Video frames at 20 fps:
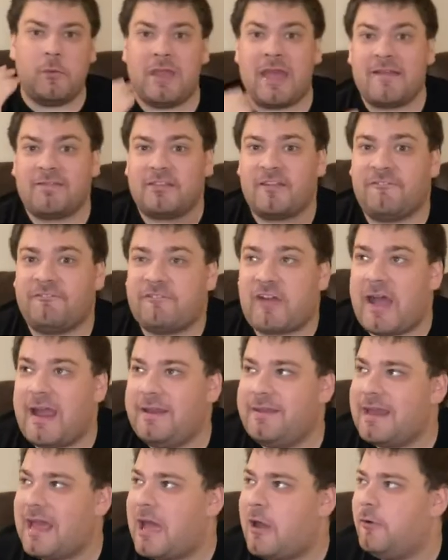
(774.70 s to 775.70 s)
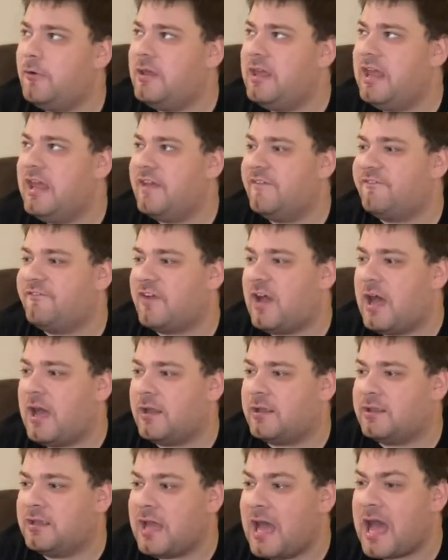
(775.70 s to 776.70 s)
have to find out if
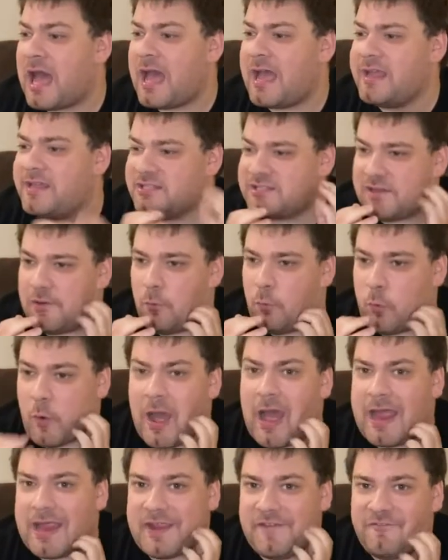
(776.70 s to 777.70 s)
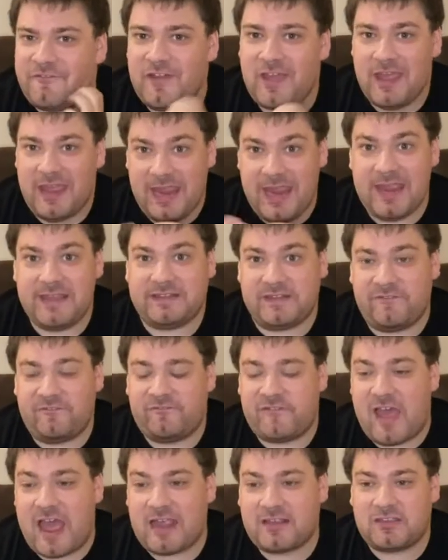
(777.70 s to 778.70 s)
a guy's wife is in
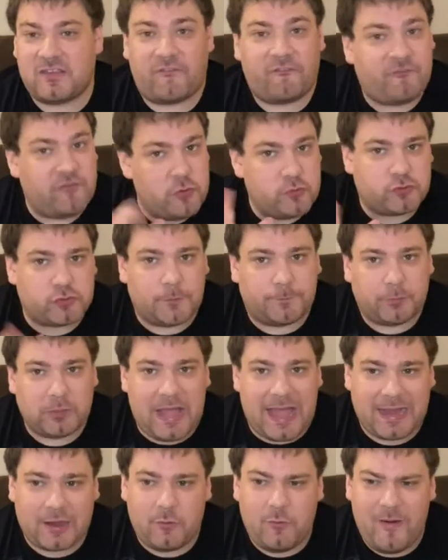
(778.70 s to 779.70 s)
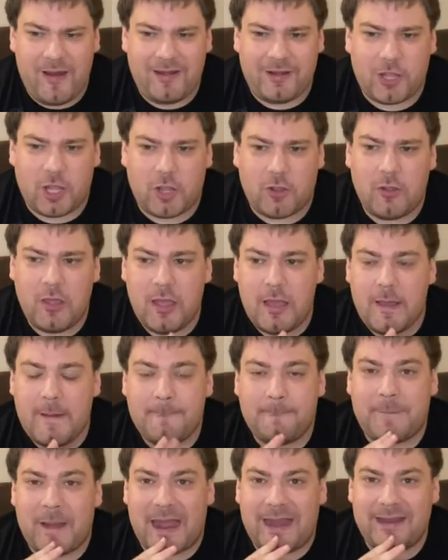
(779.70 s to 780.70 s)
fact a future Black Widow
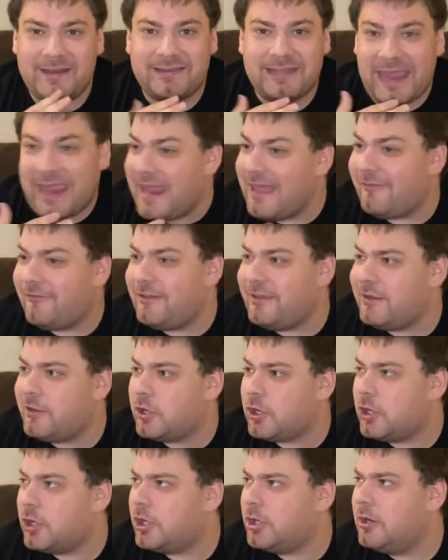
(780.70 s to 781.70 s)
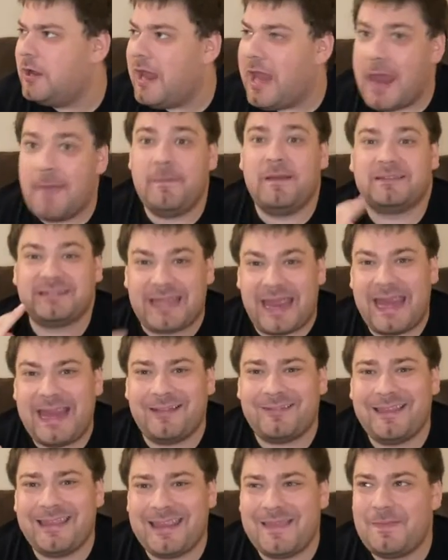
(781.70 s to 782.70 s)
by tailing her. And the
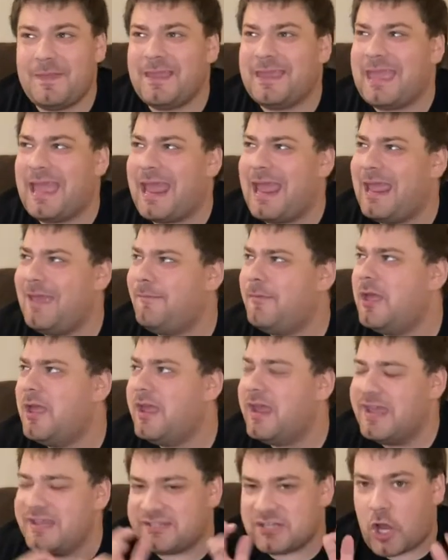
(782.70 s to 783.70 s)
tailing in the game is